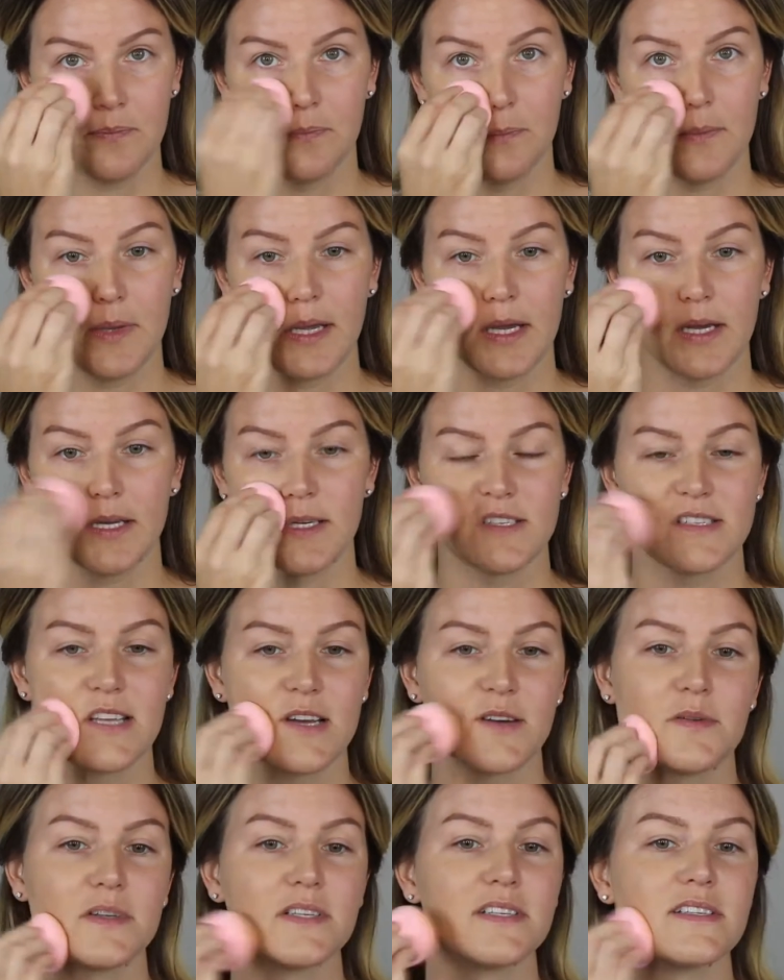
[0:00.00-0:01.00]
because I
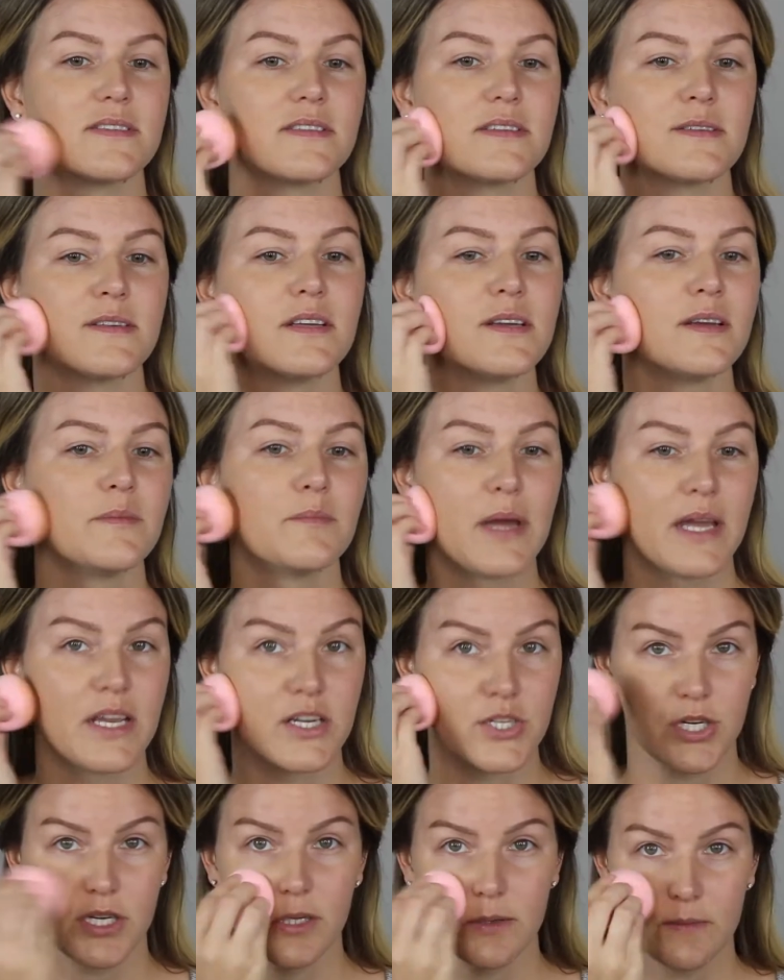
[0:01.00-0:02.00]
was
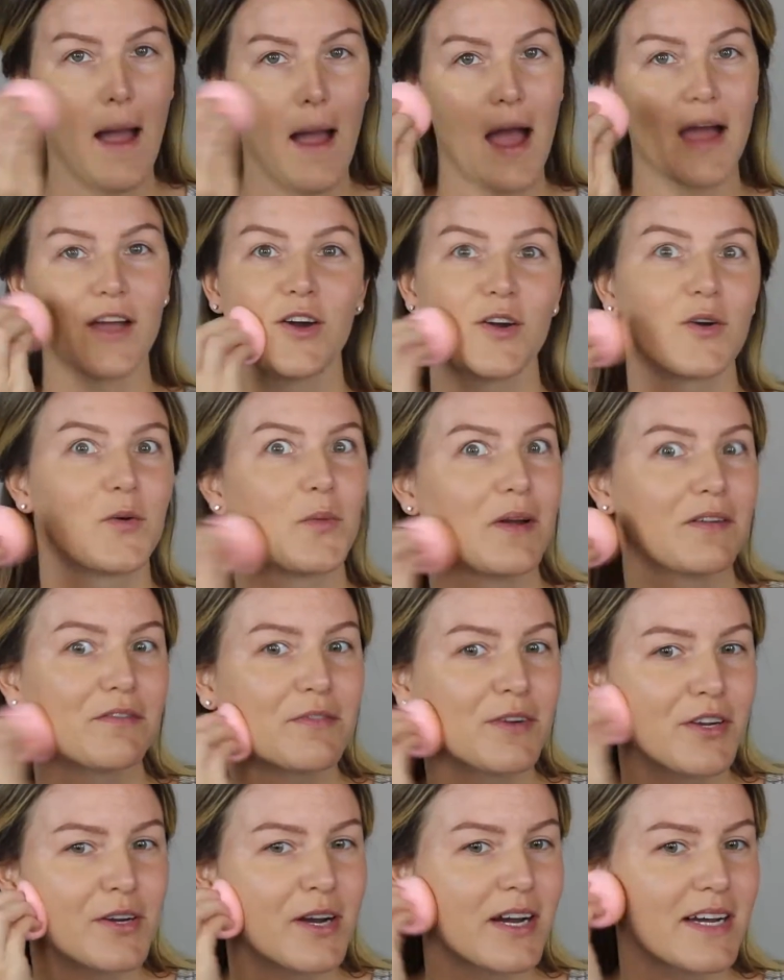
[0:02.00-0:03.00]
impatient. I couldn't wait for
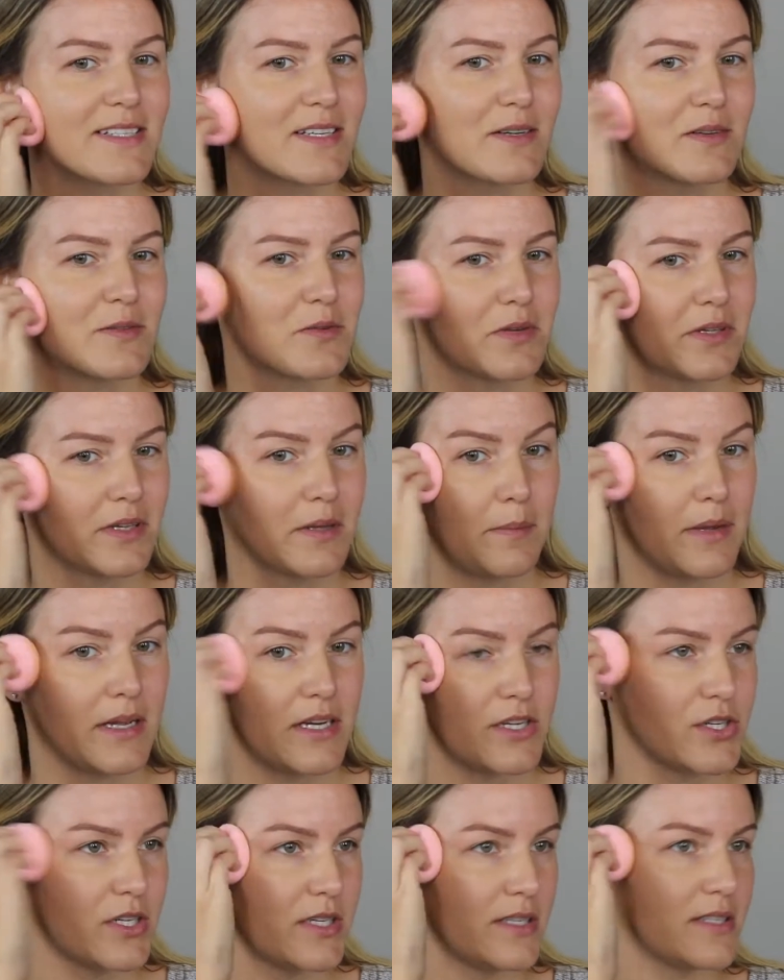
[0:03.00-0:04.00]
you guys. I was really
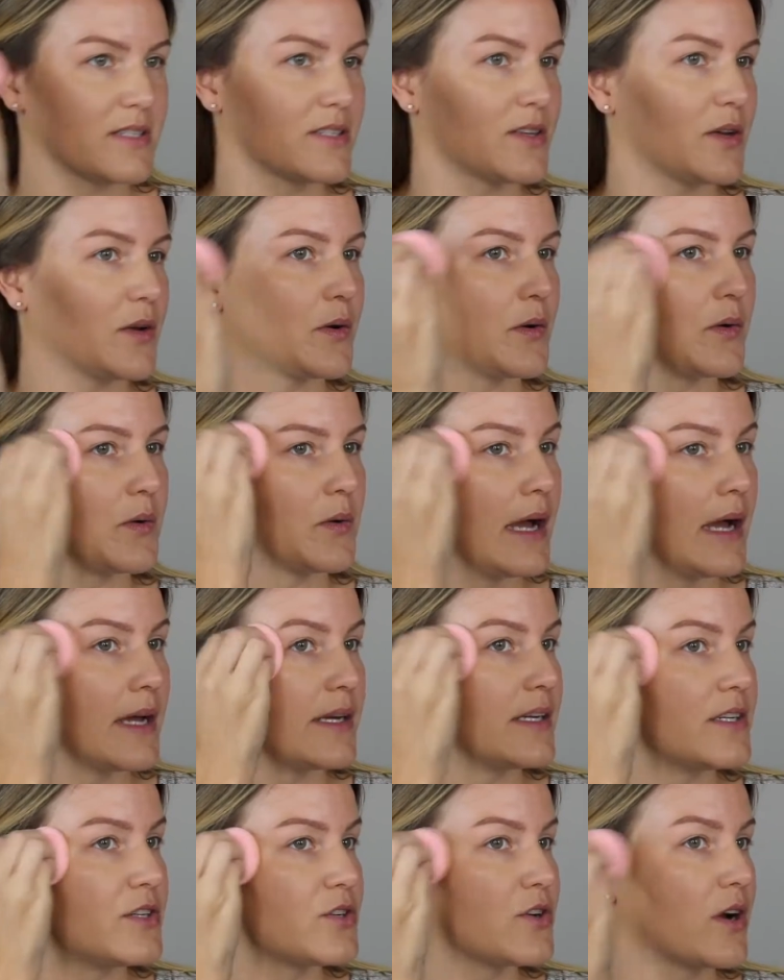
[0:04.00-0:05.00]
impatient. So I
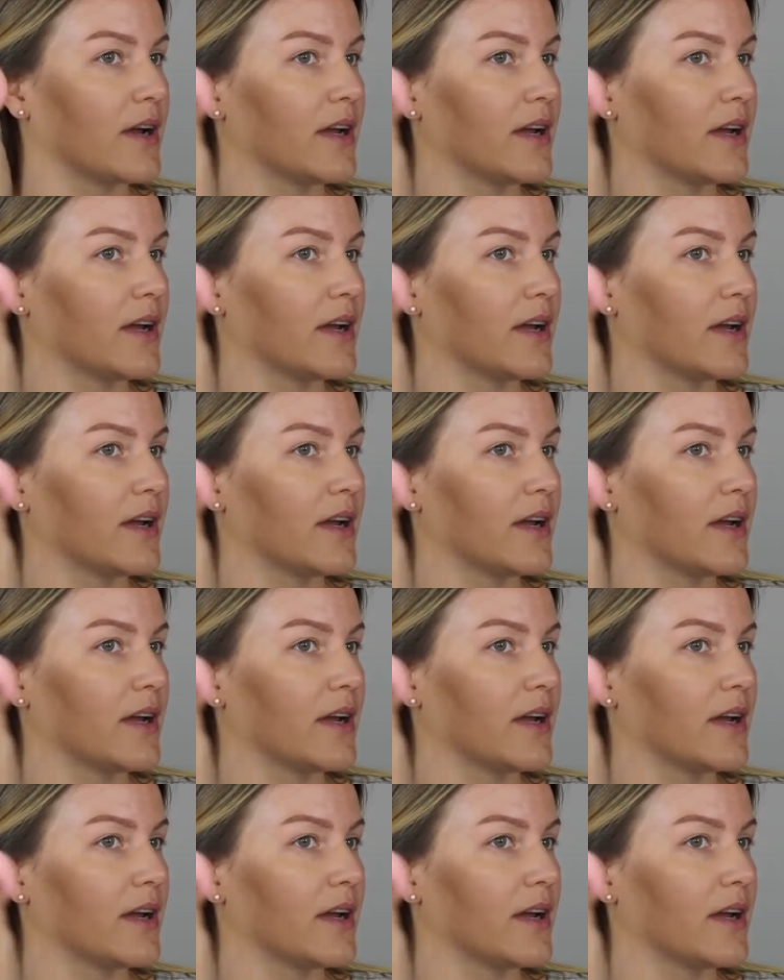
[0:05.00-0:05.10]
did try